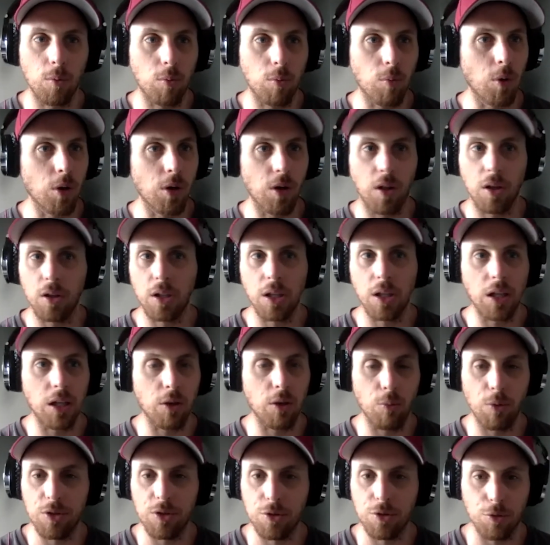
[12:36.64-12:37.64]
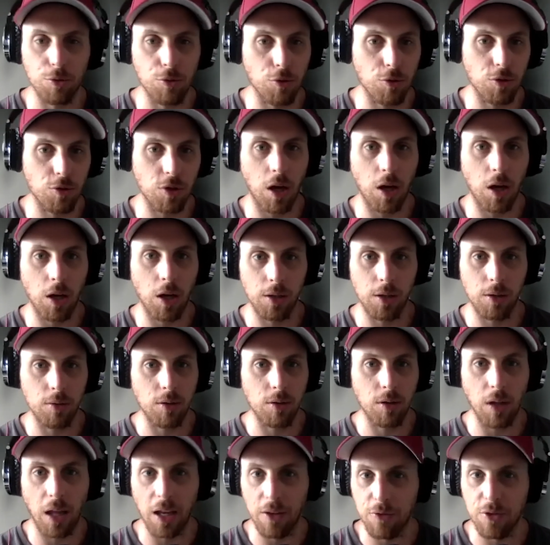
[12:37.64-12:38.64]
one of the leading researchers on
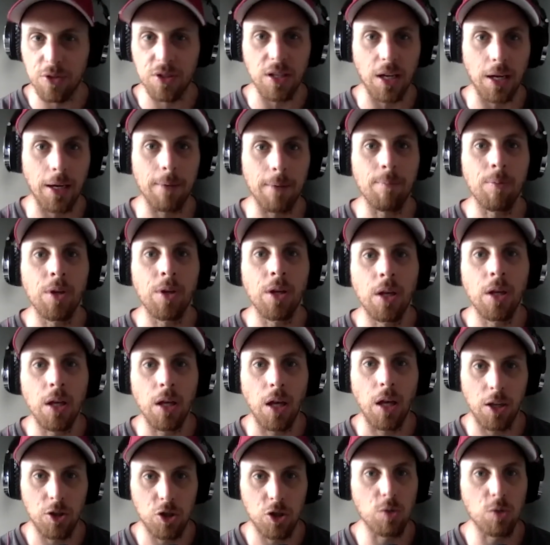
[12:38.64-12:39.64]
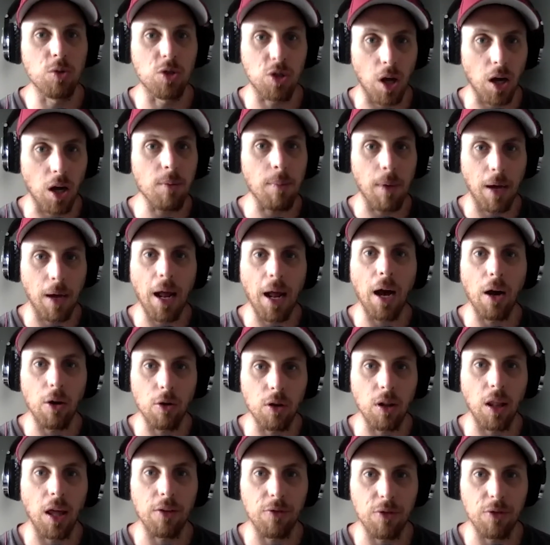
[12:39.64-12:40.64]
glyphosate, and she was talking about how
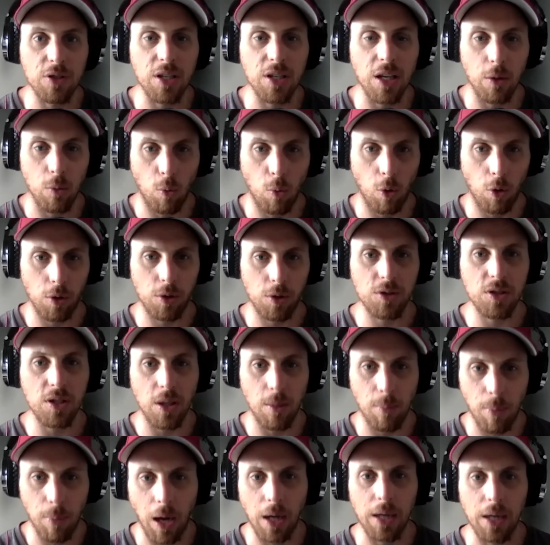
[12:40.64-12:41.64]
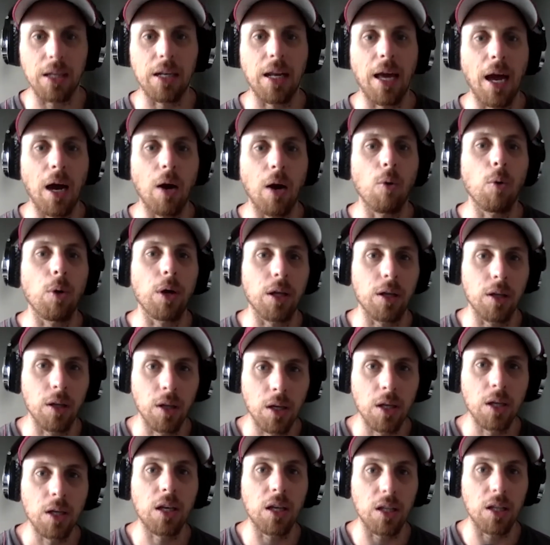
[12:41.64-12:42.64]
glyphosate works in the body and how it
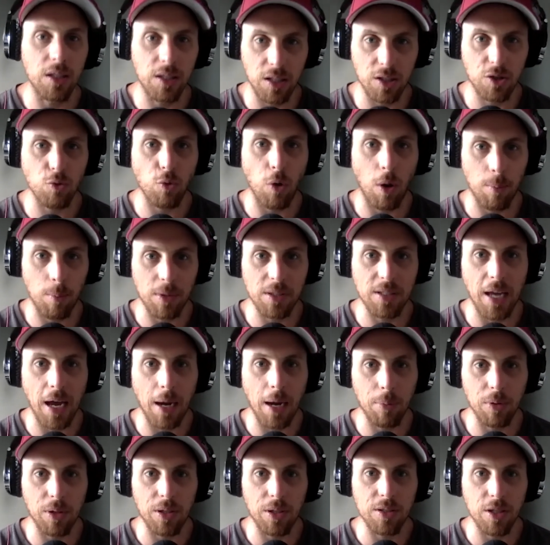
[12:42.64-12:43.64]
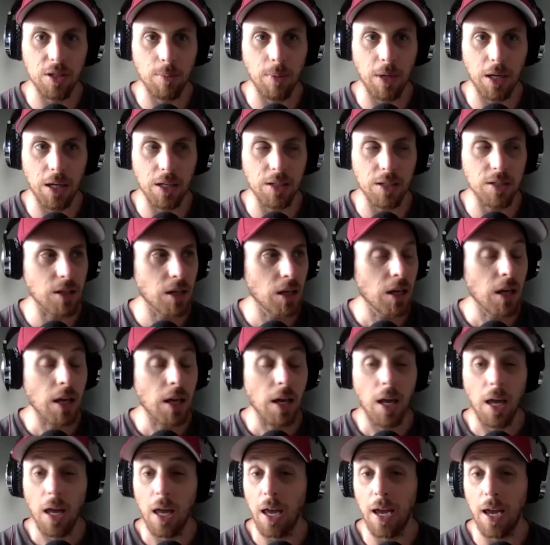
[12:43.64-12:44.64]
can disrupt metabolism. And
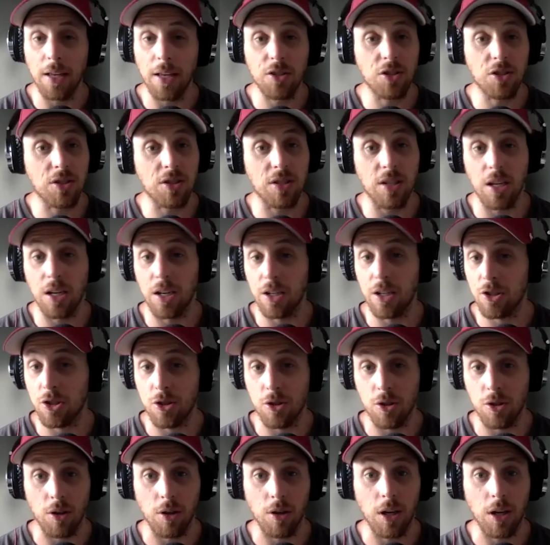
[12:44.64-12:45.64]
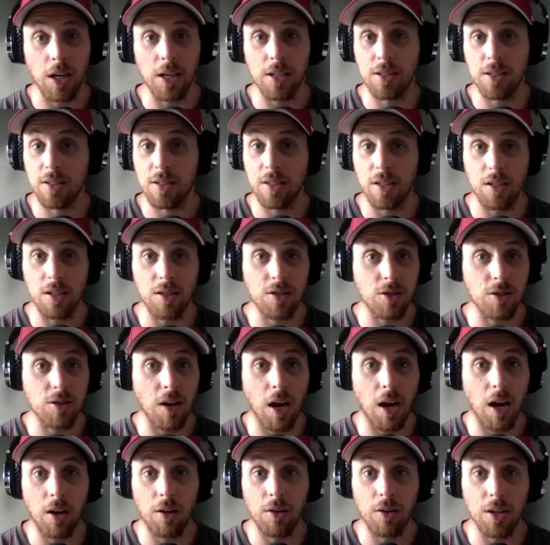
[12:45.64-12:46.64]
it's sinister. It's sinister
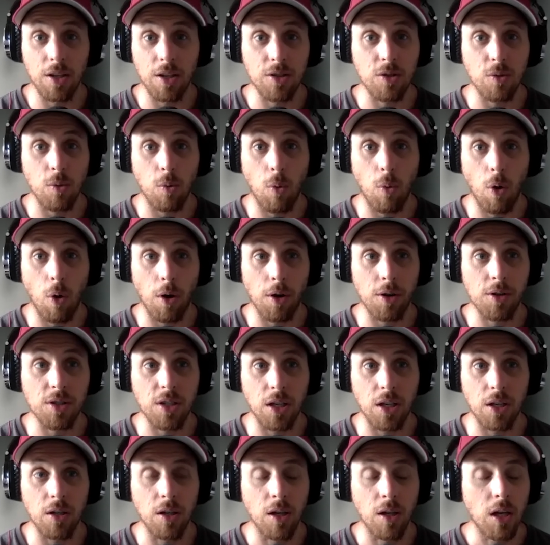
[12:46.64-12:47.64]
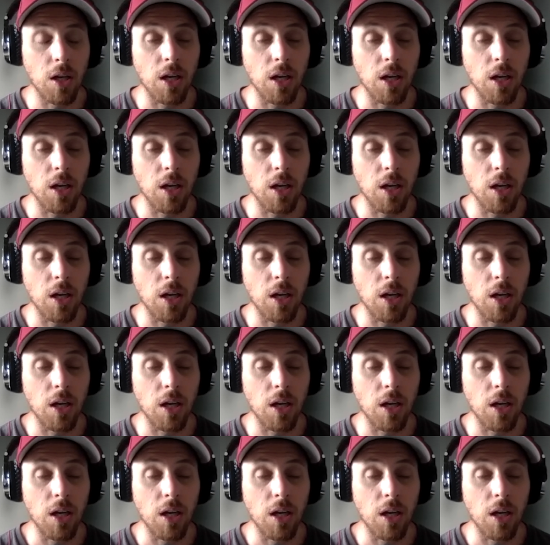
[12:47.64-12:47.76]
how this works. And